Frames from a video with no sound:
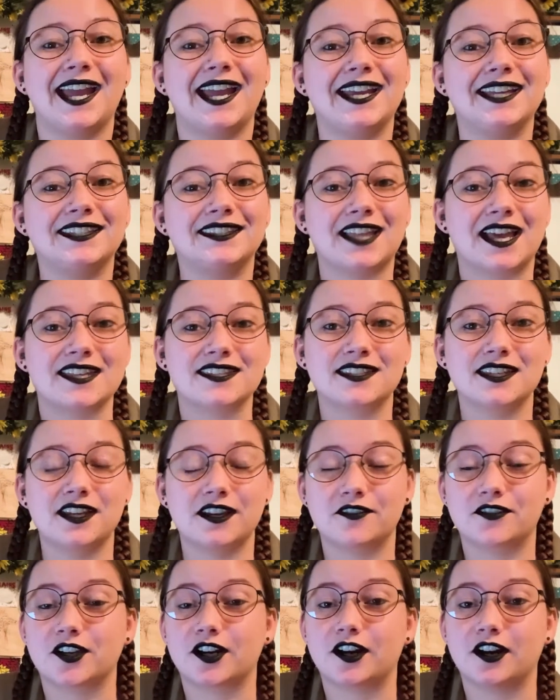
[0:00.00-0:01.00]
And lastly,
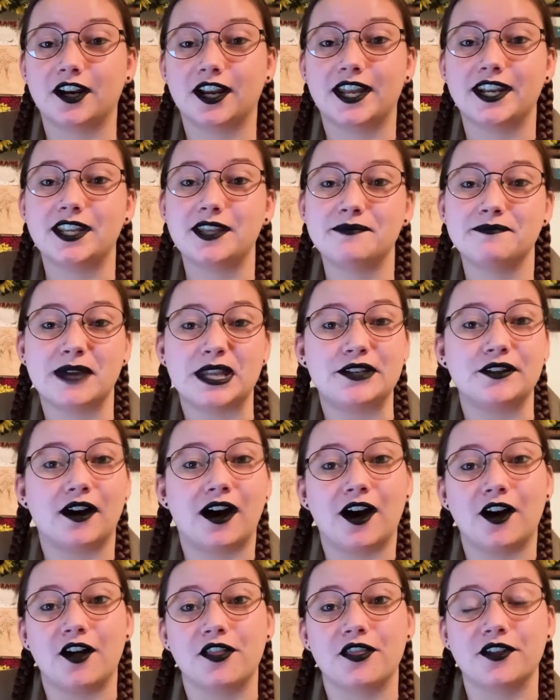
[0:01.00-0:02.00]
if there are any mental
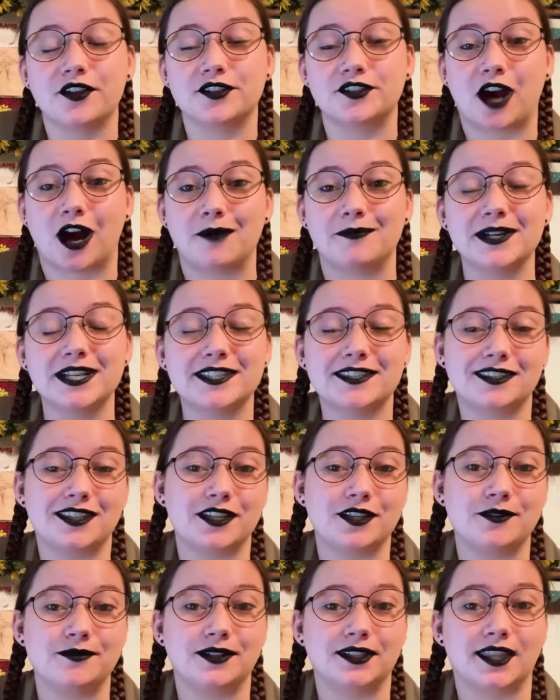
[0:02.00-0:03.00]
health topics that
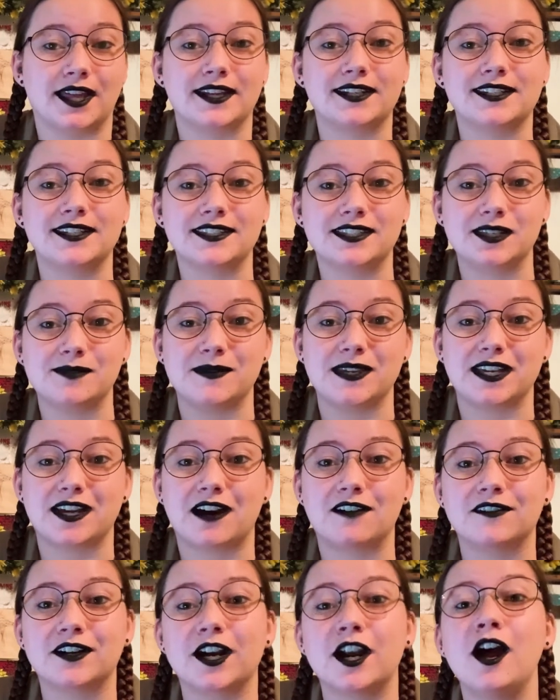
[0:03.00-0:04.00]
you would like to see me
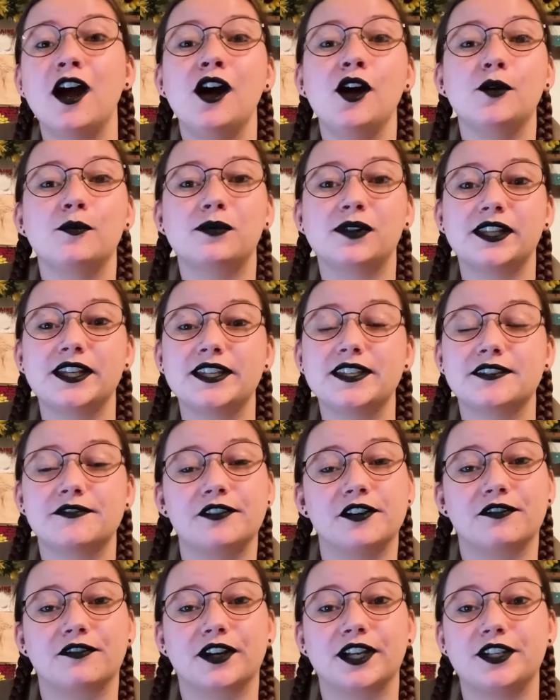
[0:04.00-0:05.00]
cover, please
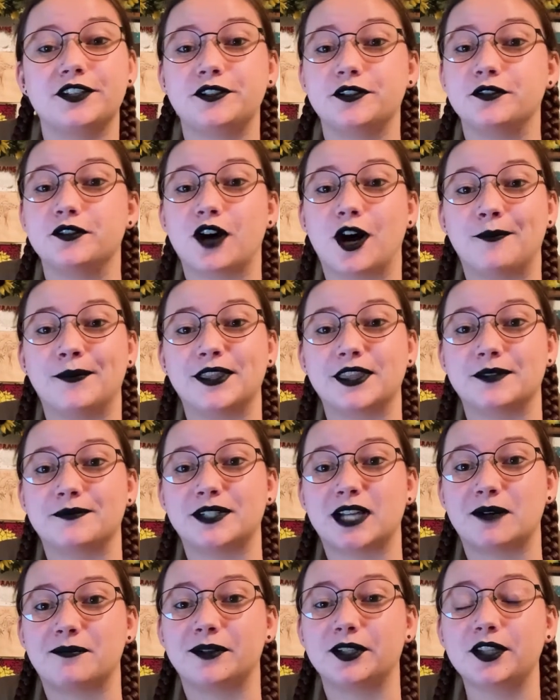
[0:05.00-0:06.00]
feel free to comment them
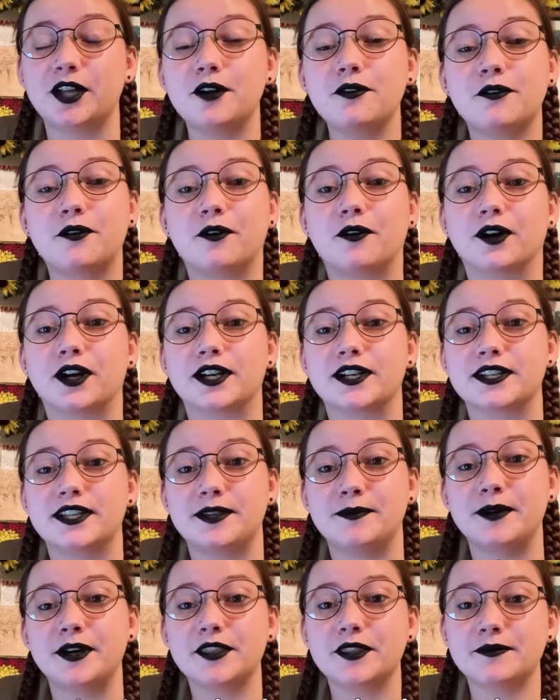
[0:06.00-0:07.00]
down below or
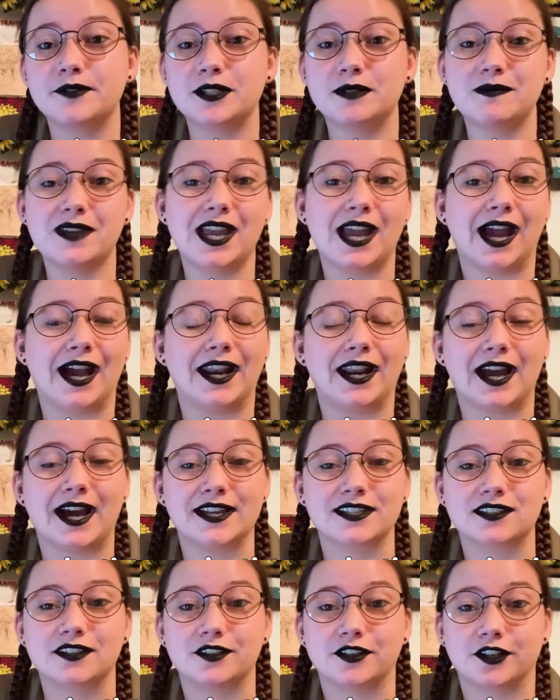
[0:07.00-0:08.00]
email them to me at
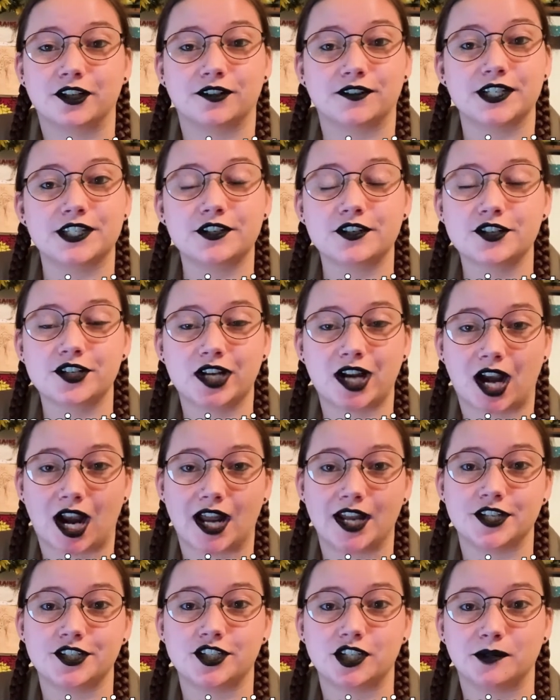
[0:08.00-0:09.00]
askaneuroresearcher
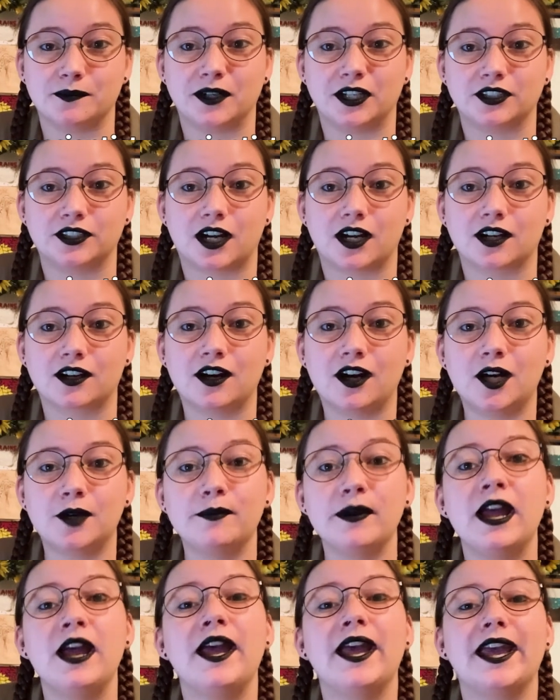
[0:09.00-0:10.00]
at
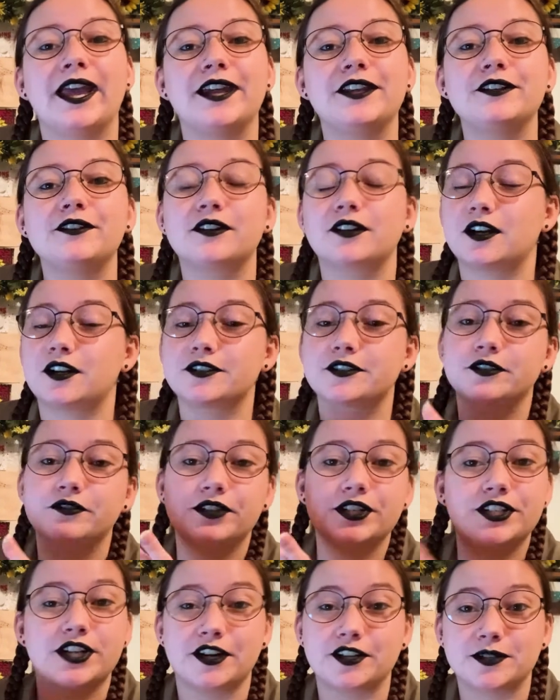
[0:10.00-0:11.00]
gmail.com. And you can also
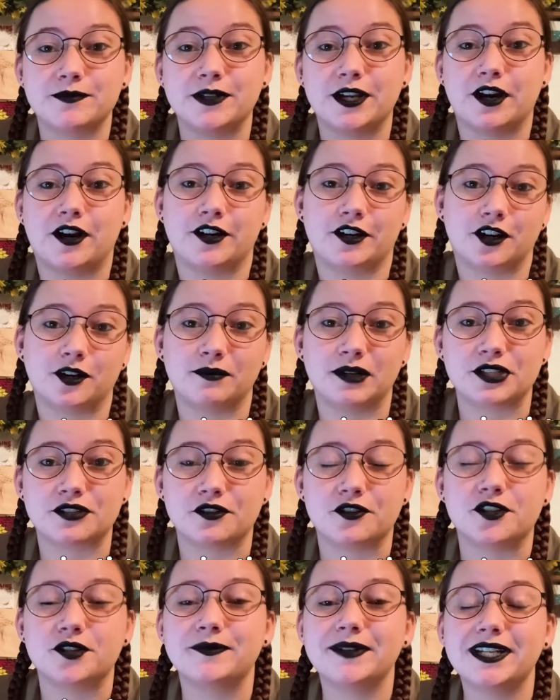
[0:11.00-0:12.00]
reach out to me on all my
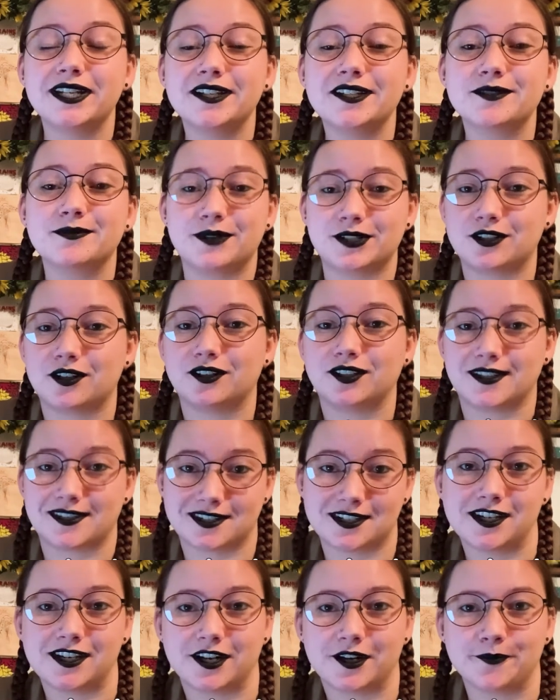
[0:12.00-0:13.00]
social medias, which I'll
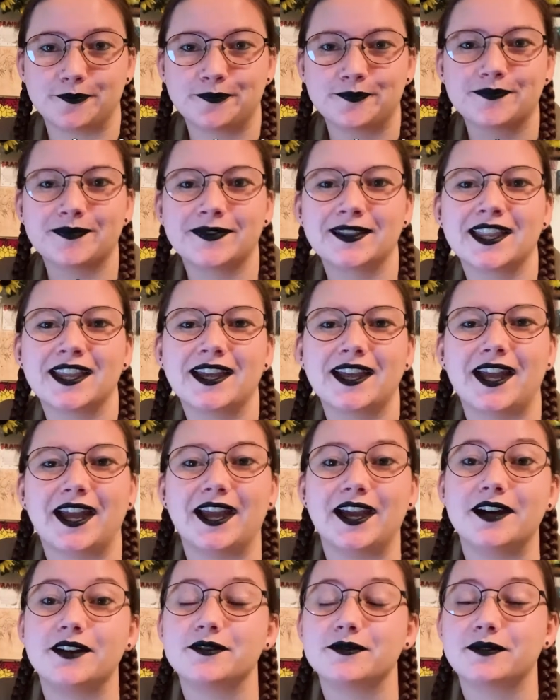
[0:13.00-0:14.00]
list here.
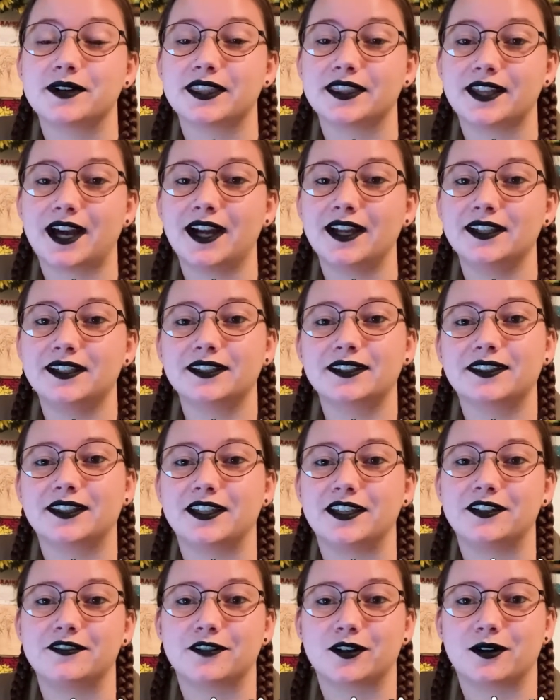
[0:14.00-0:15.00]
And with that,
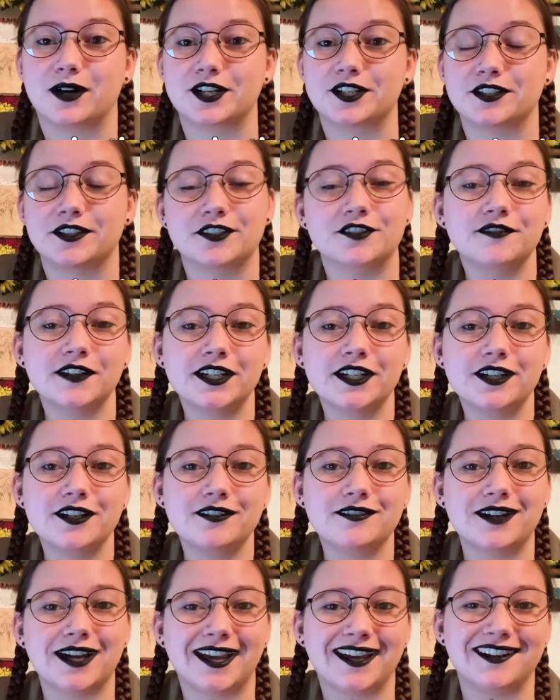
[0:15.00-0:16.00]
thank you for watching this
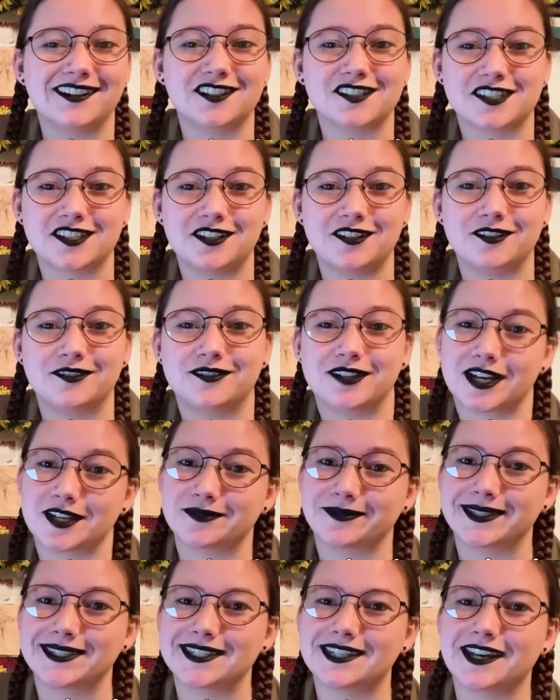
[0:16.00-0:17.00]
video, and I'll see you next
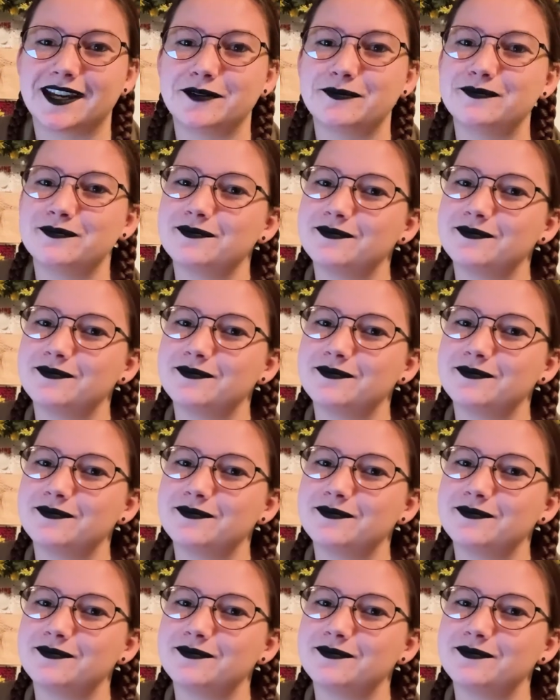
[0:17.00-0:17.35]
Wednesday.